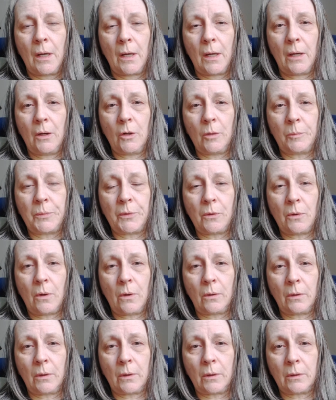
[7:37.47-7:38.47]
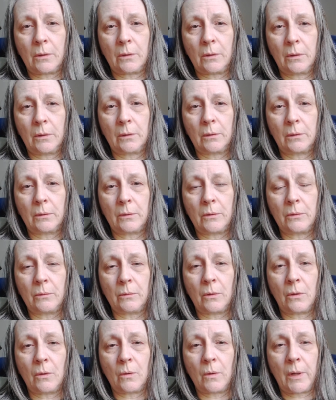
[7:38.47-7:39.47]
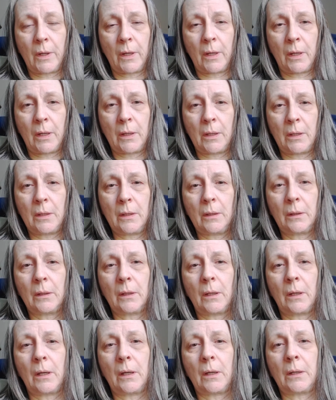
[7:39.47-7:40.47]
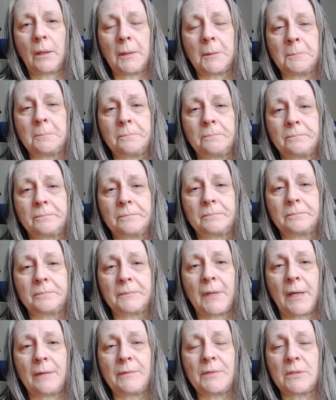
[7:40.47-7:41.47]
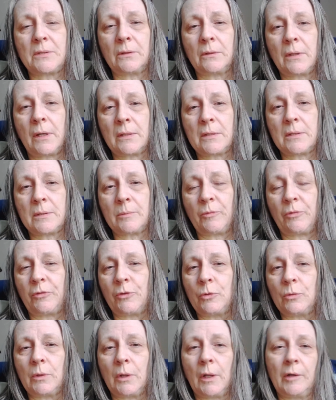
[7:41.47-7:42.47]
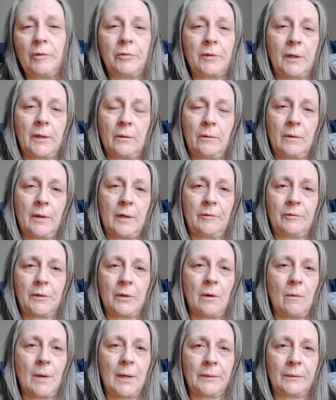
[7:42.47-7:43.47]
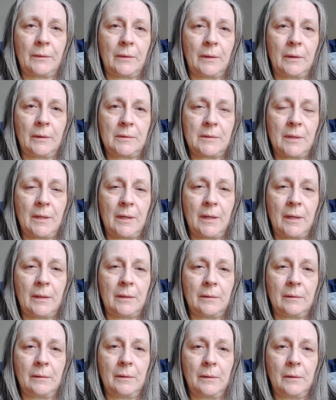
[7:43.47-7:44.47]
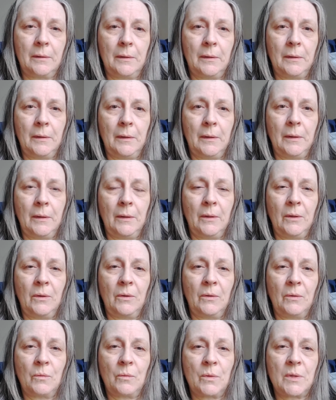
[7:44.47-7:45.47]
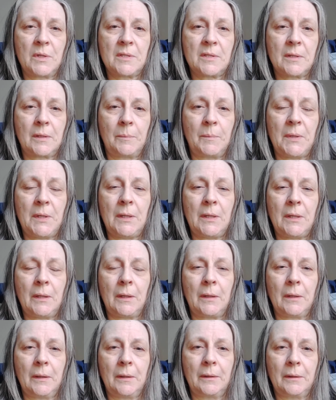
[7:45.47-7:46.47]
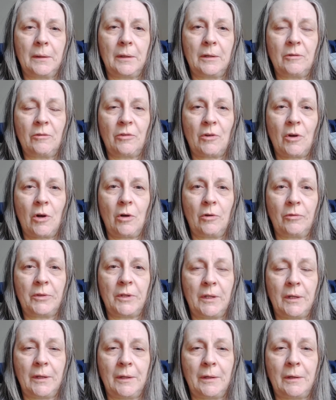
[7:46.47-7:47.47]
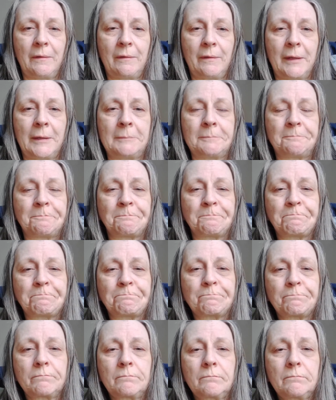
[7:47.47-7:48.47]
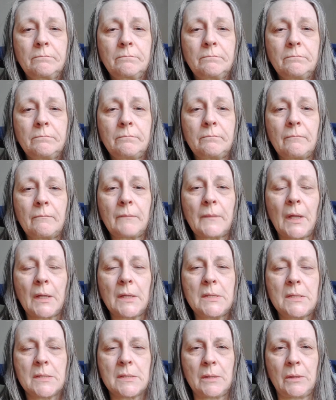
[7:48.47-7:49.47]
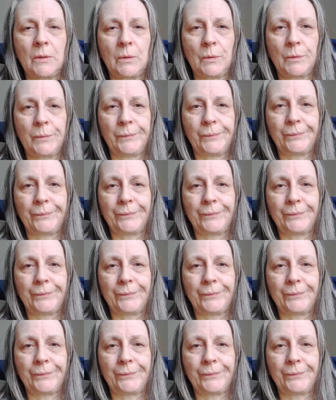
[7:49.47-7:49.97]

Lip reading: I hope you all are doing okay. I've still got some food left. I don't have to go out there today and risk being involved in anything. So,